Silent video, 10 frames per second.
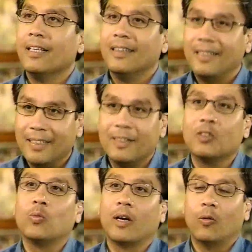I said,
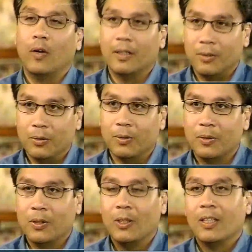this is what I
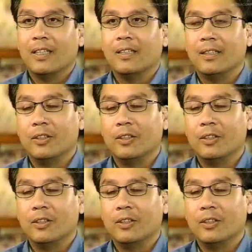want to do.